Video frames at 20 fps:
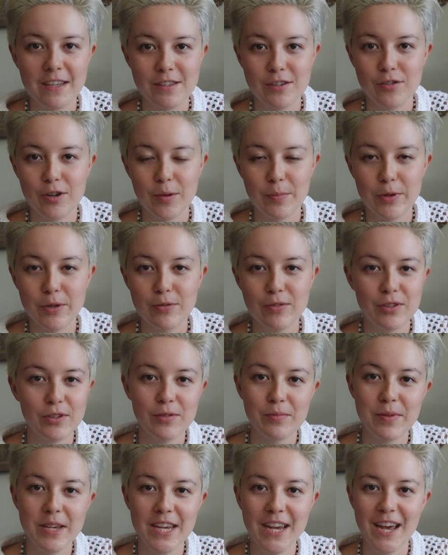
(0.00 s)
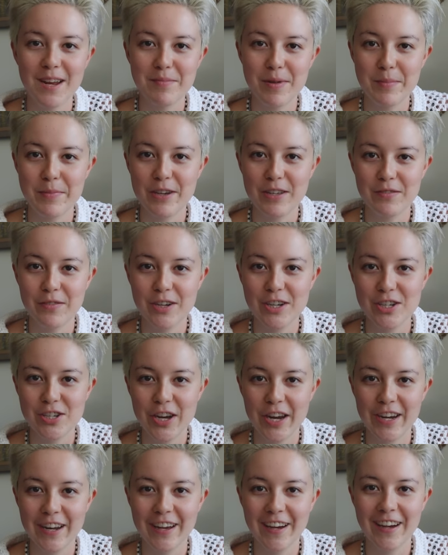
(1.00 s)
as a tribute to me and my best friend
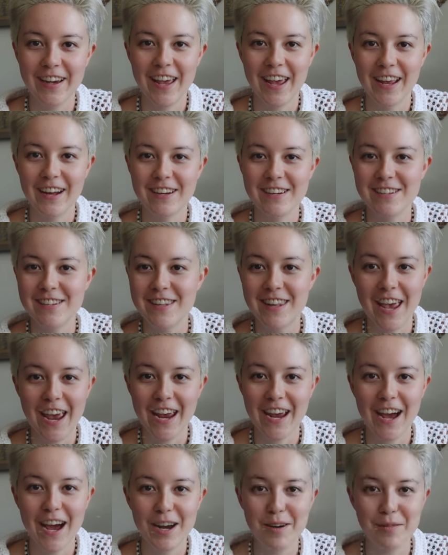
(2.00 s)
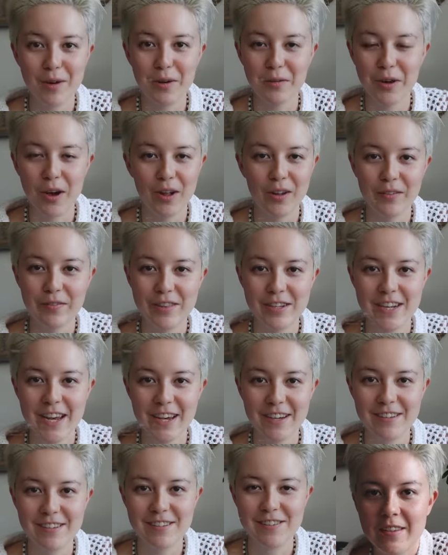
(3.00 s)
Jada, and the AI wrote all of the
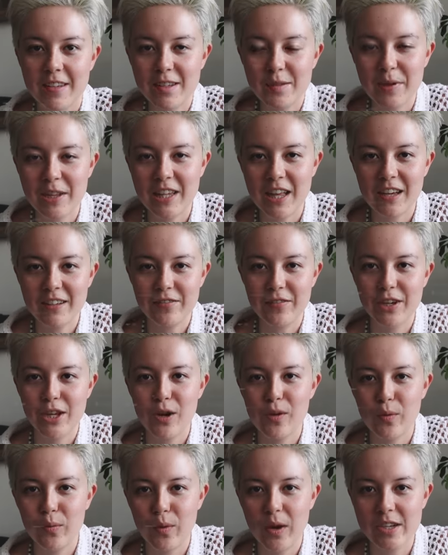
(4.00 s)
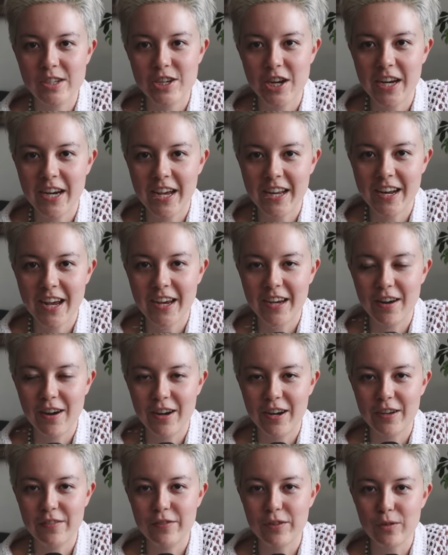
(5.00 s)
text. Since my last video, Jada and I
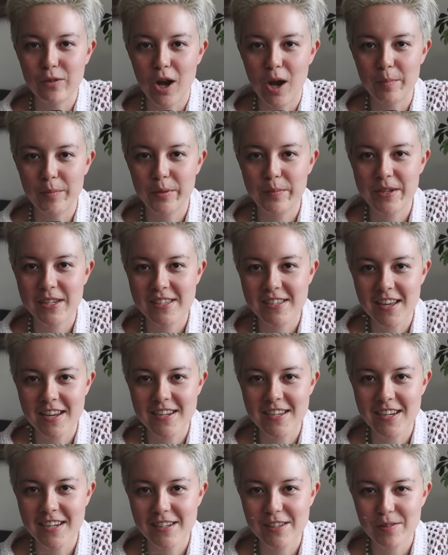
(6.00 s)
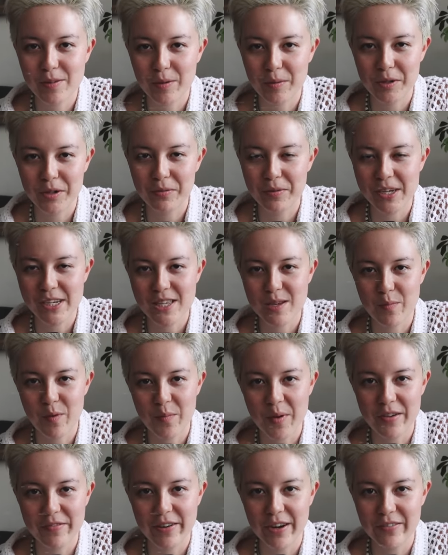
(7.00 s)
got a few compliments sent in, so I want to read some
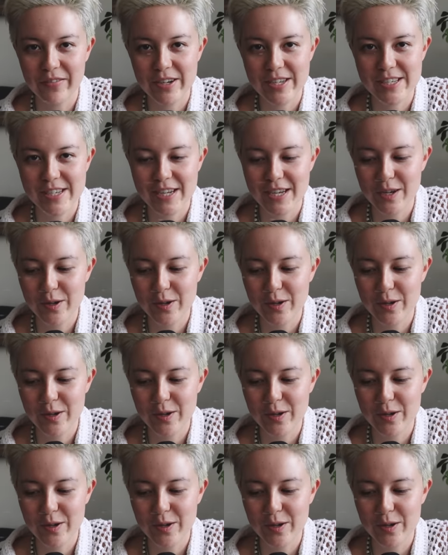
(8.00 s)
of my favorites to